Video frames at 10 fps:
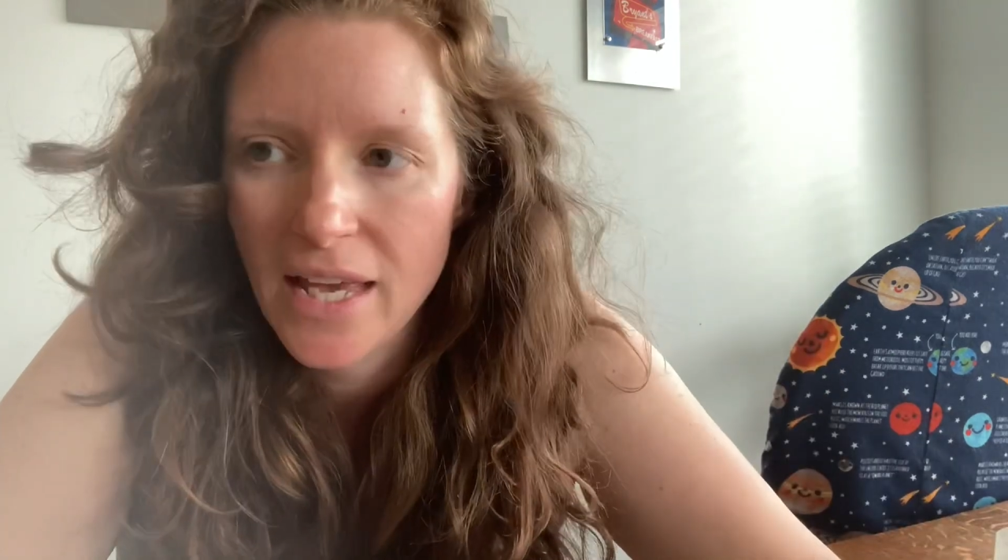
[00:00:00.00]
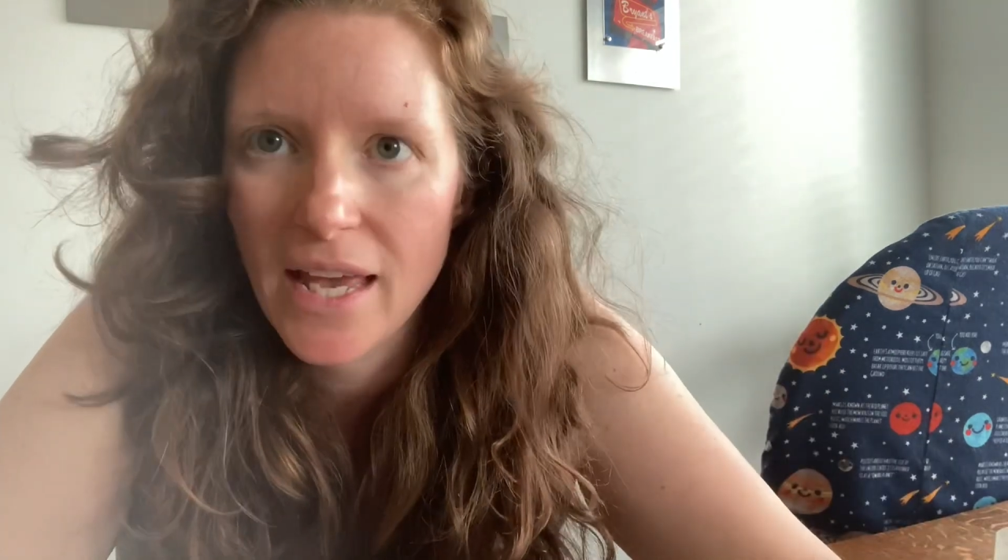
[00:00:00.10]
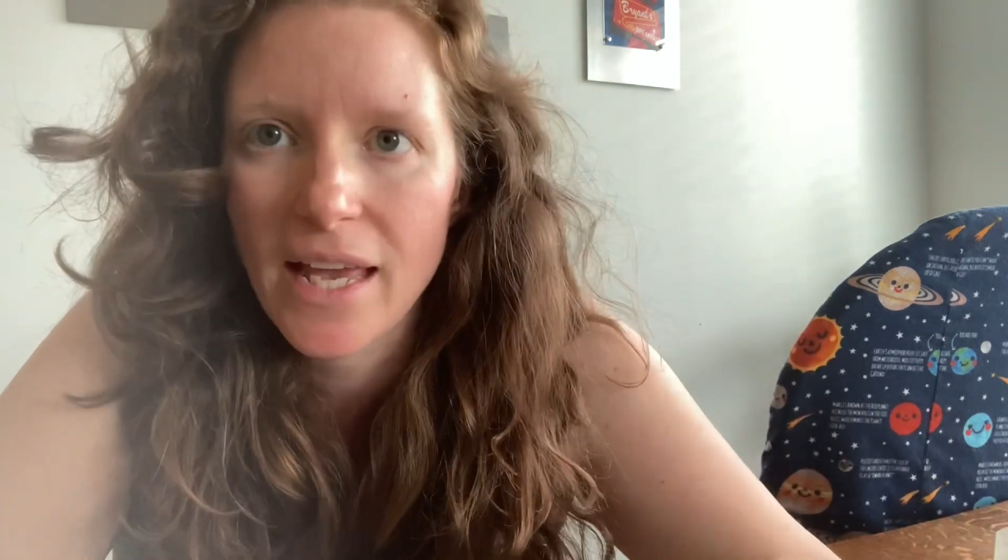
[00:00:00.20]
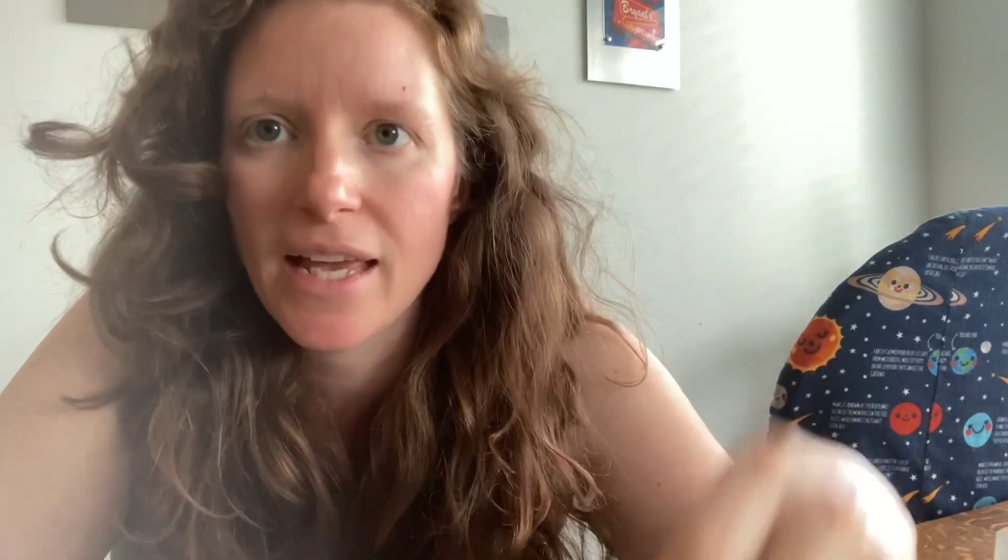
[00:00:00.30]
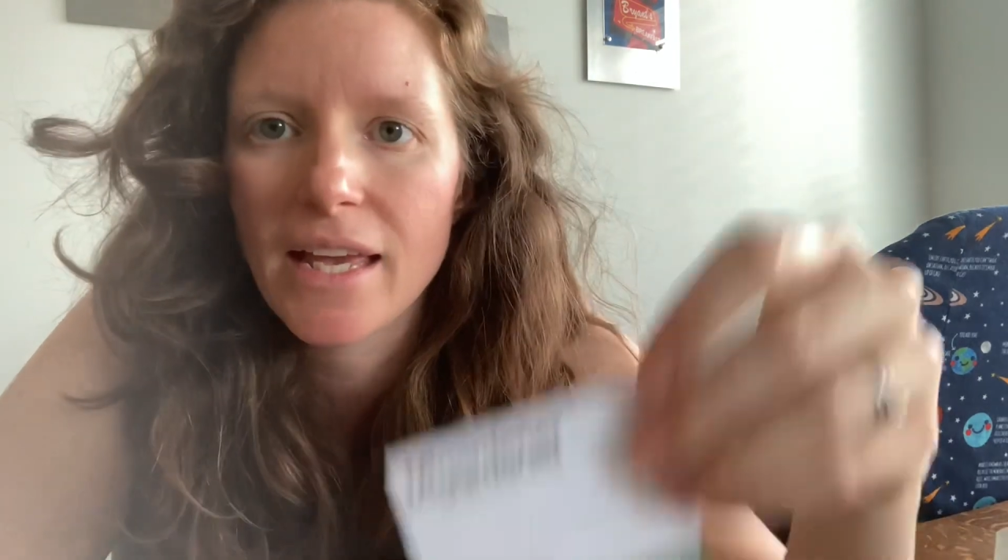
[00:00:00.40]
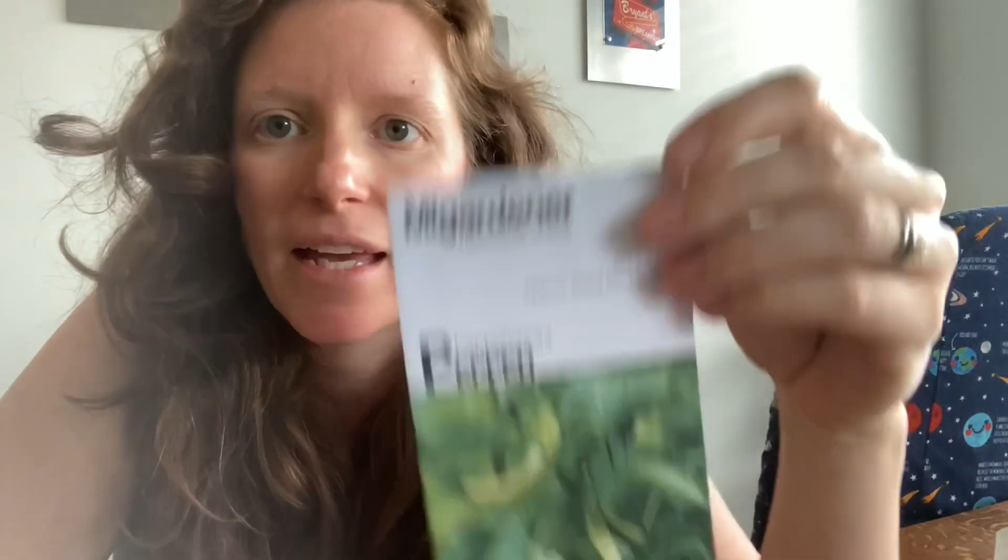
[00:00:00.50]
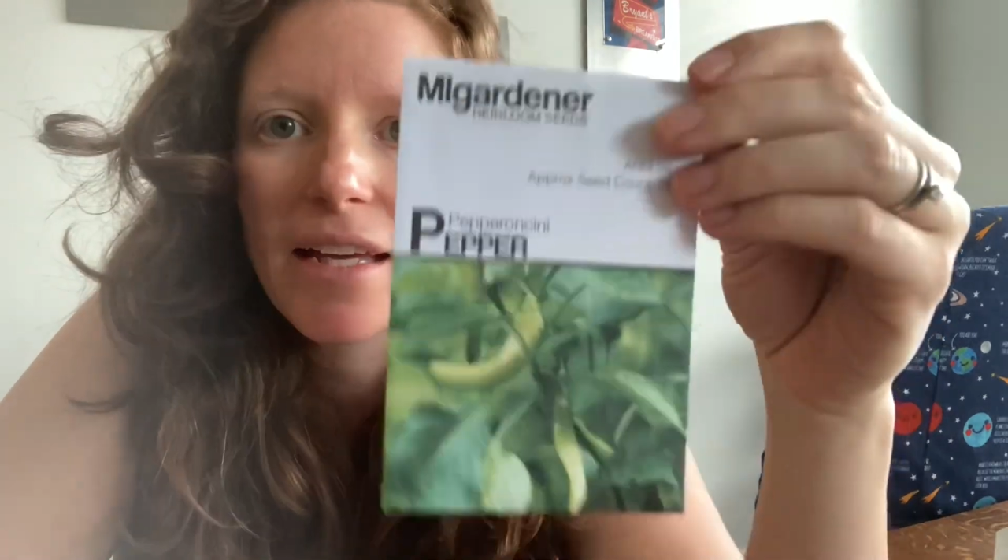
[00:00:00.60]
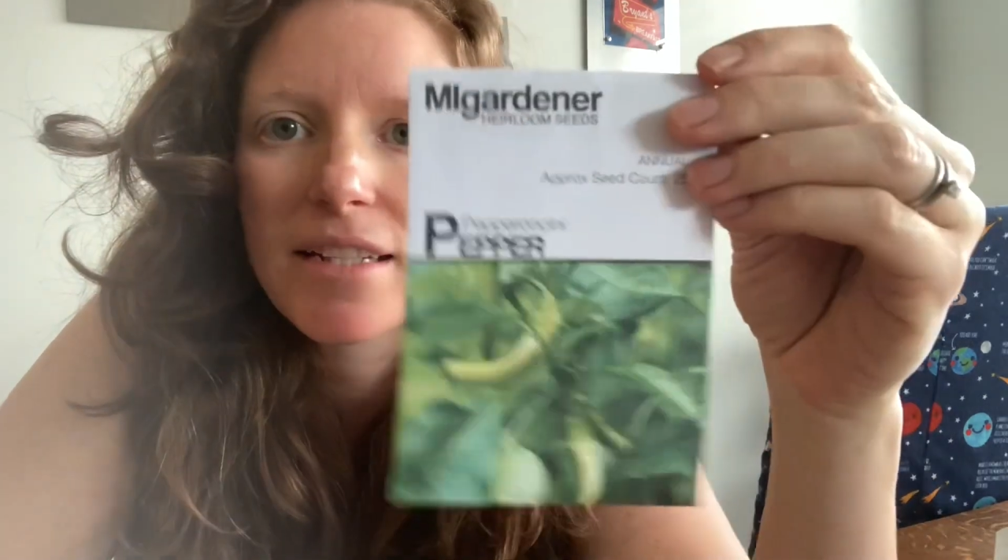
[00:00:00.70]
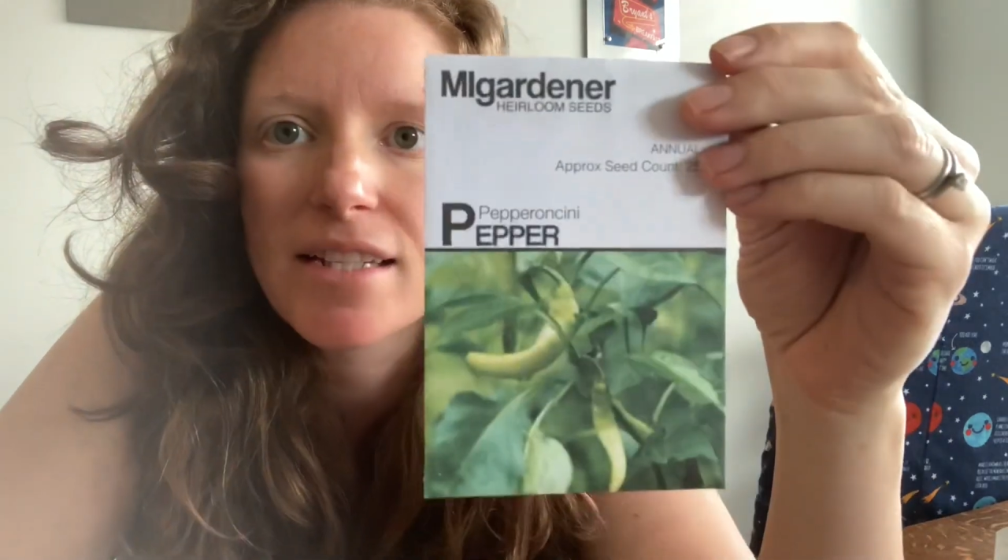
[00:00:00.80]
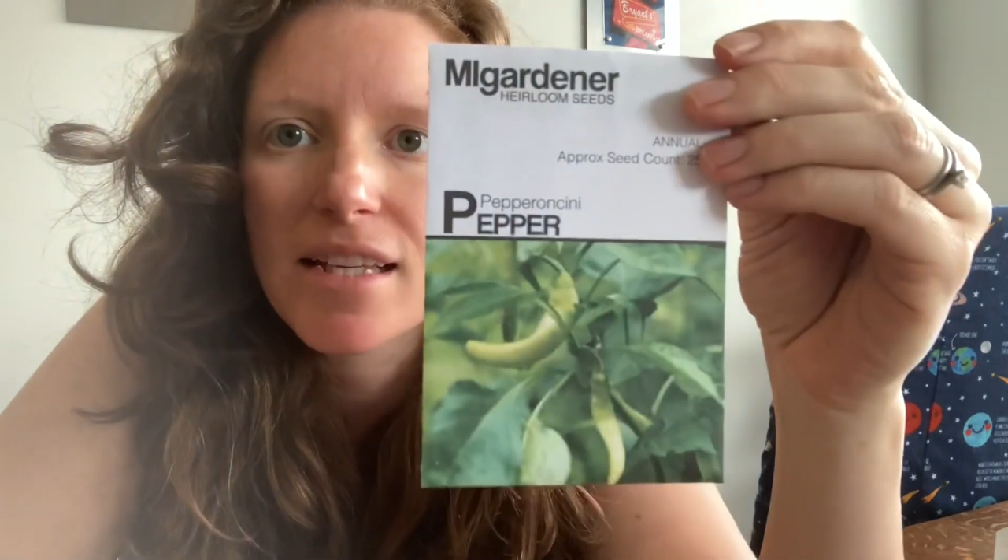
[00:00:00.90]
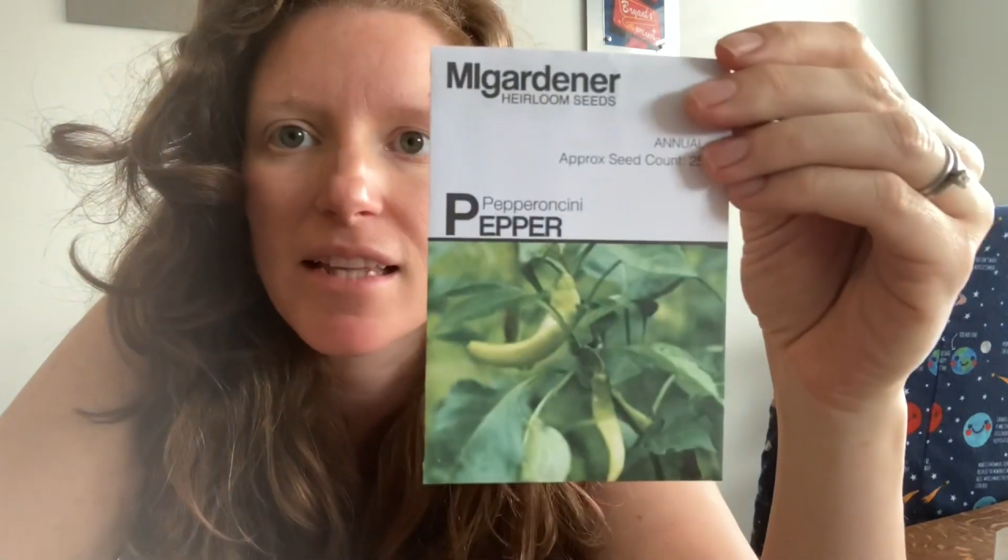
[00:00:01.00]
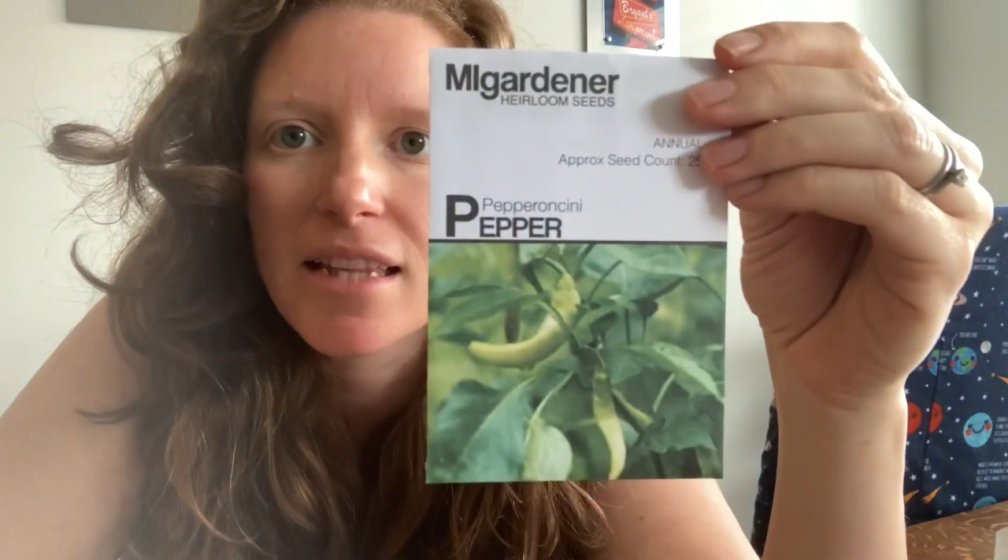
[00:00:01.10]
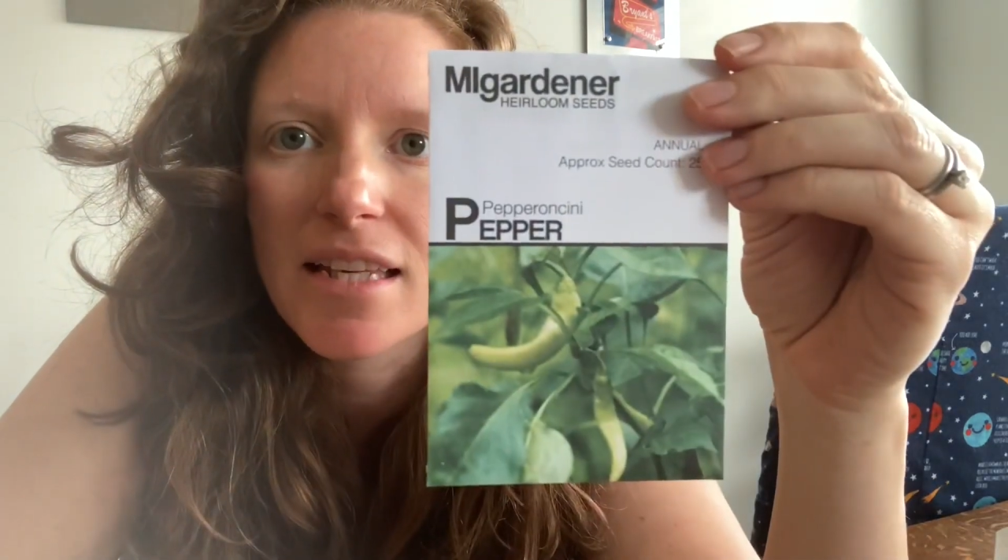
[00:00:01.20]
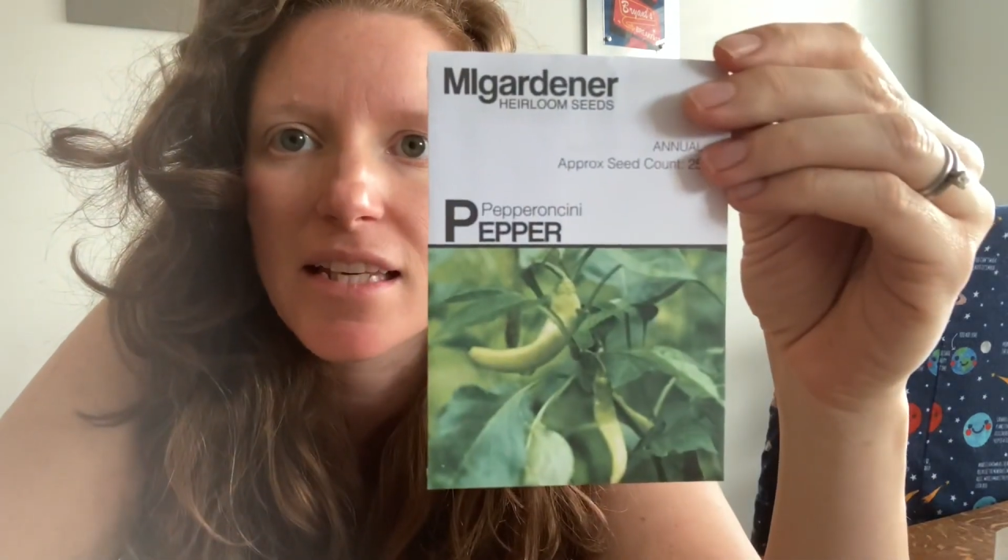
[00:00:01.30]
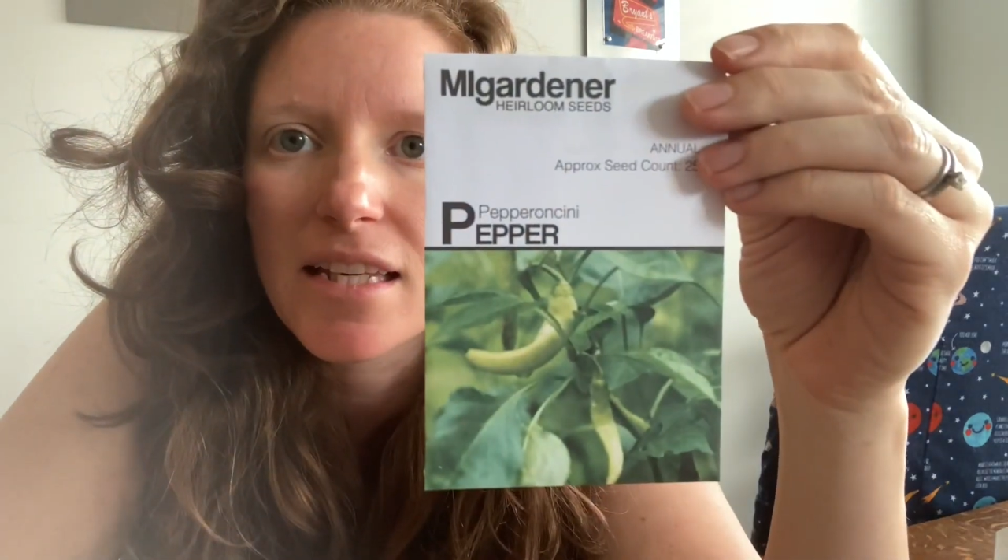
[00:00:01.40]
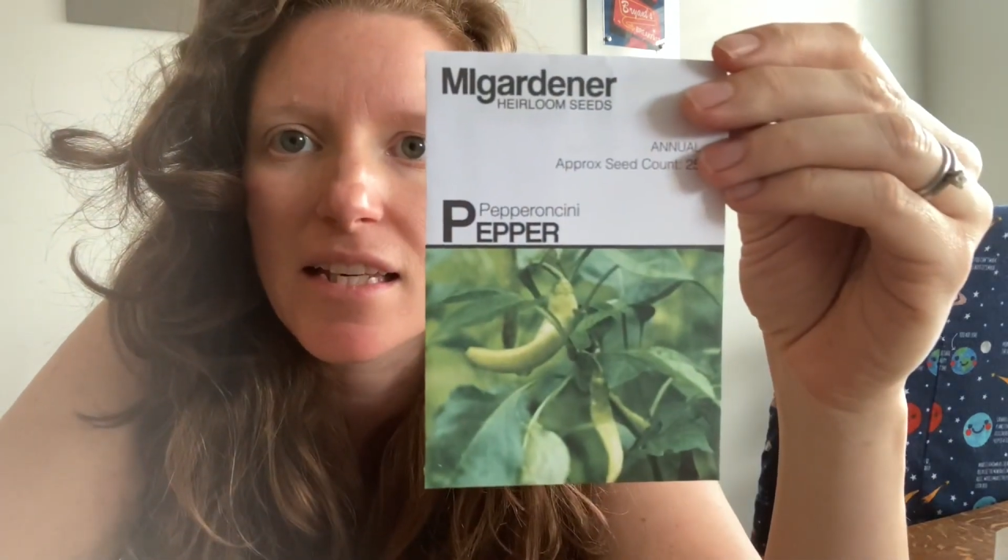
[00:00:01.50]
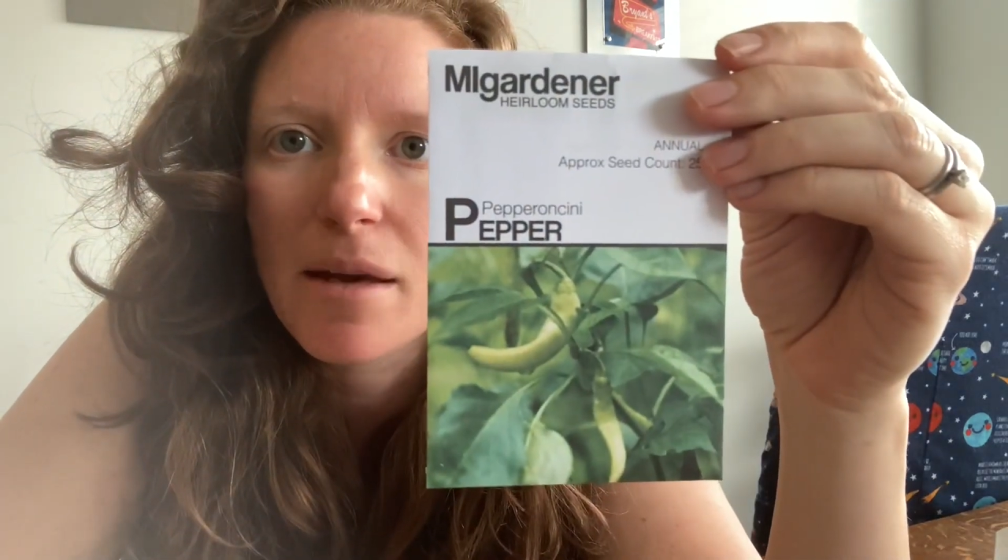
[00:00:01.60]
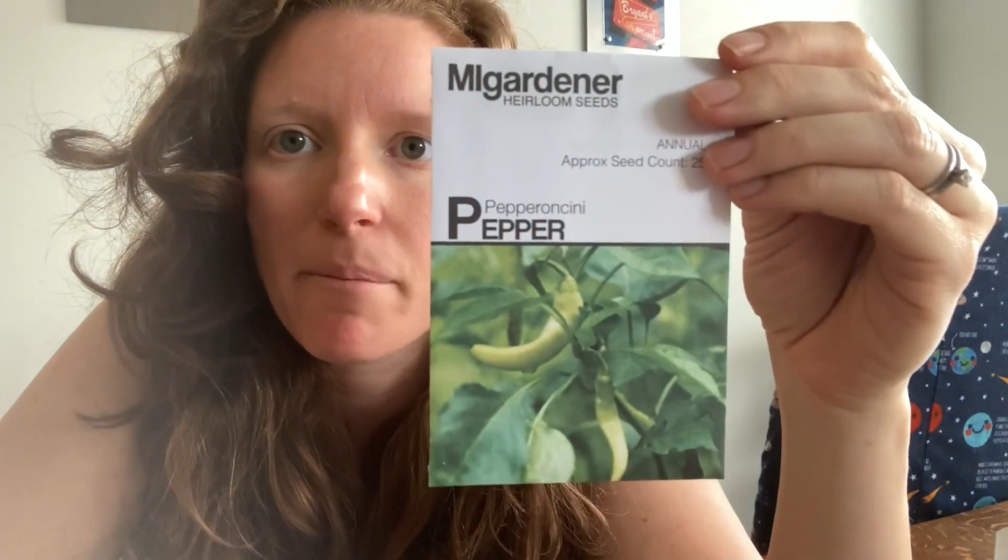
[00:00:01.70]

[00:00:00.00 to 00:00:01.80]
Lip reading: and the